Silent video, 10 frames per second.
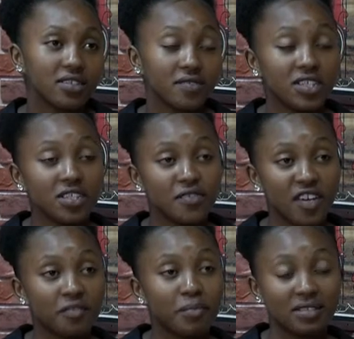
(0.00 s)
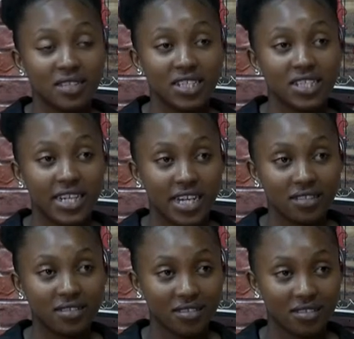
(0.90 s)
75%
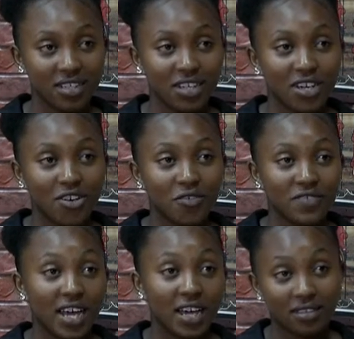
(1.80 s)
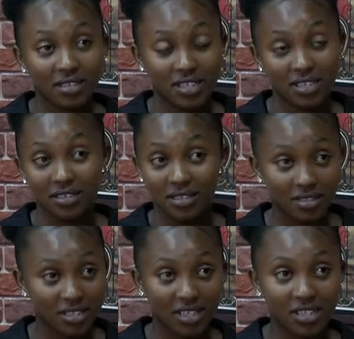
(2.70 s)
less of the ice that
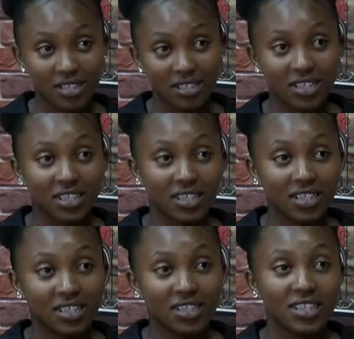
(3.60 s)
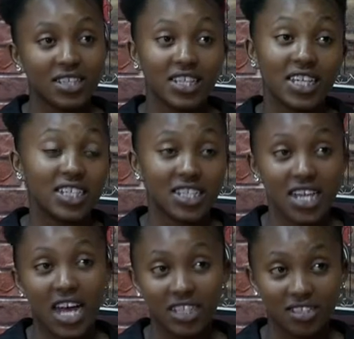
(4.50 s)
existed in the
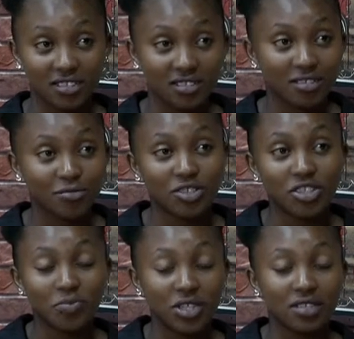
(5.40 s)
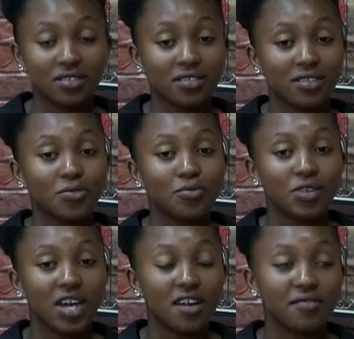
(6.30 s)
1800s, which means
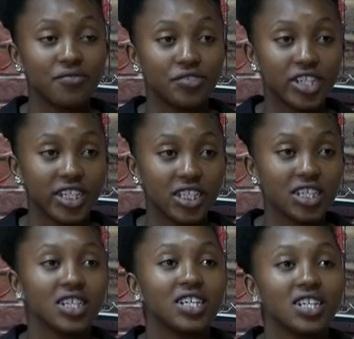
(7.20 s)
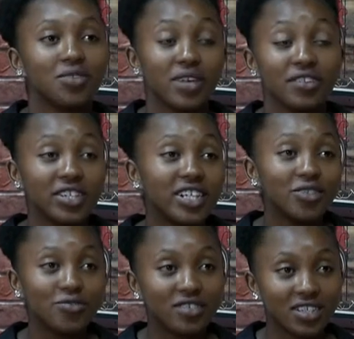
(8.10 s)
we are really
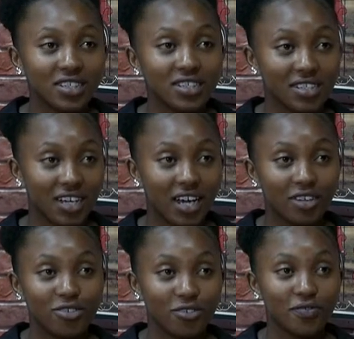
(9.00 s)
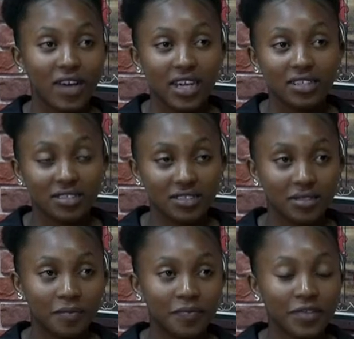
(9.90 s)
losing a lot of ice.
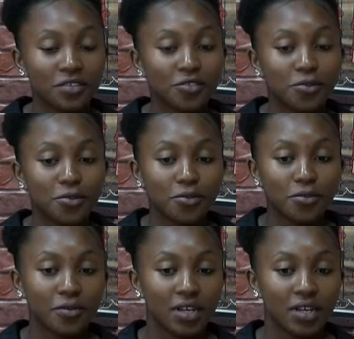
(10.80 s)
So